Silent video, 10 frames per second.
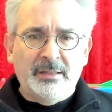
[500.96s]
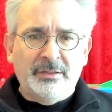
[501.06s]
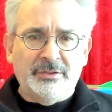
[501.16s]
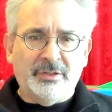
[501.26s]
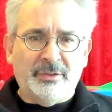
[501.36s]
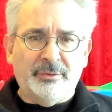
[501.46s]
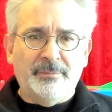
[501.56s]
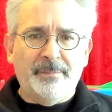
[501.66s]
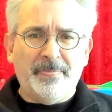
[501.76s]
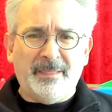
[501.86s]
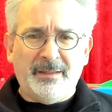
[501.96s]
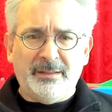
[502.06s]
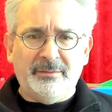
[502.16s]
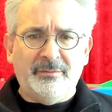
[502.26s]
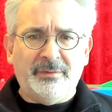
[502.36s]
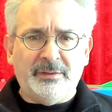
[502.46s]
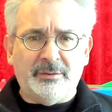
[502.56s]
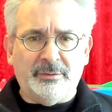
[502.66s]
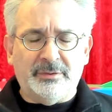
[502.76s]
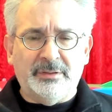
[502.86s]
So it didn't feel
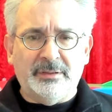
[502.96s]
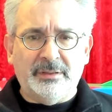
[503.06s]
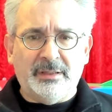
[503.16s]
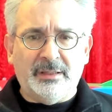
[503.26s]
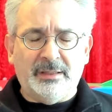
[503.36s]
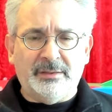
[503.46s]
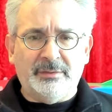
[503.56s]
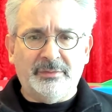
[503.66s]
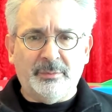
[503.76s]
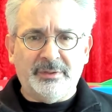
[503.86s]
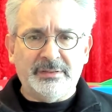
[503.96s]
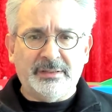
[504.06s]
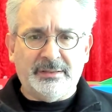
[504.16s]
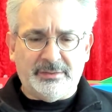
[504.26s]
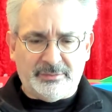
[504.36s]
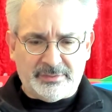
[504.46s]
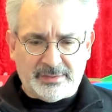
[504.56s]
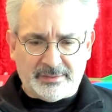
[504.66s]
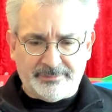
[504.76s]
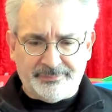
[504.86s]
good, and so we decided to
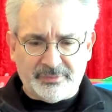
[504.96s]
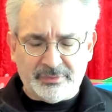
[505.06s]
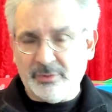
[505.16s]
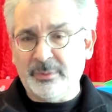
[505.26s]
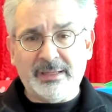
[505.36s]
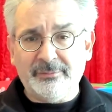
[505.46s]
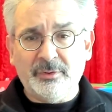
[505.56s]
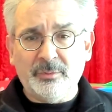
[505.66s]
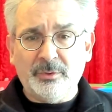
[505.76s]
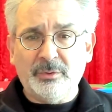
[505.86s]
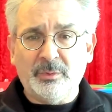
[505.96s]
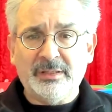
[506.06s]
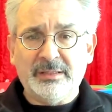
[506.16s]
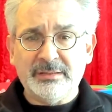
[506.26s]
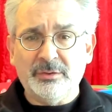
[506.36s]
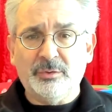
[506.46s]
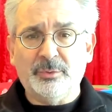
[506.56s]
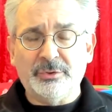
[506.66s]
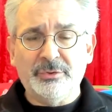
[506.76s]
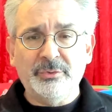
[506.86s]
sell. So we have no more 1S, no
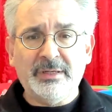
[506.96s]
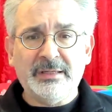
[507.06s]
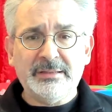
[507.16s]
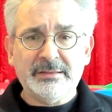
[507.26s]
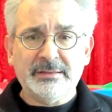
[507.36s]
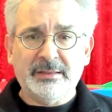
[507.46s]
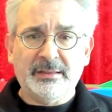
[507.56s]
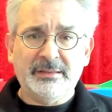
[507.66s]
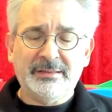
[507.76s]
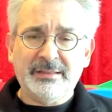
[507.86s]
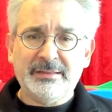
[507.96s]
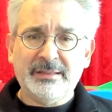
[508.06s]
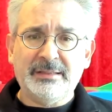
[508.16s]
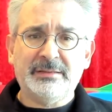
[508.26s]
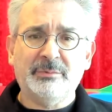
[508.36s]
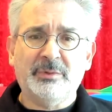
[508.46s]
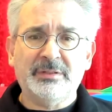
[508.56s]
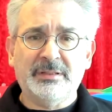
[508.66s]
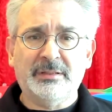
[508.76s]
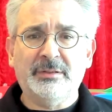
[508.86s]
more 2S. 6S
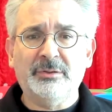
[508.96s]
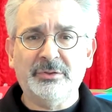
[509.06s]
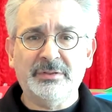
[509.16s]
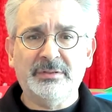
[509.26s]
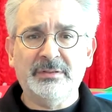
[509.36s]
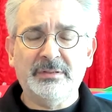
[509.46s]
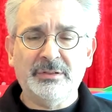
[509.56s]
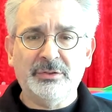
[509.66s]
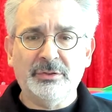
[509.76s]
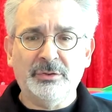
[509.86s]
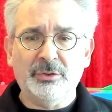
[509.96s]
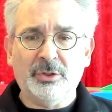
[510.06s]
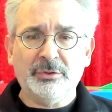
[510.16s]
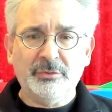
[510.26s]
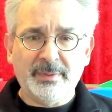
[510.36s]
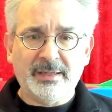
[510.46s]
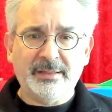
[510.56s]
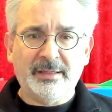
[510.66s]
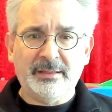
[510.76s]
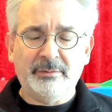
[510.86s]
was a conscious decision not to
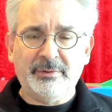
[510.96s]
buy any.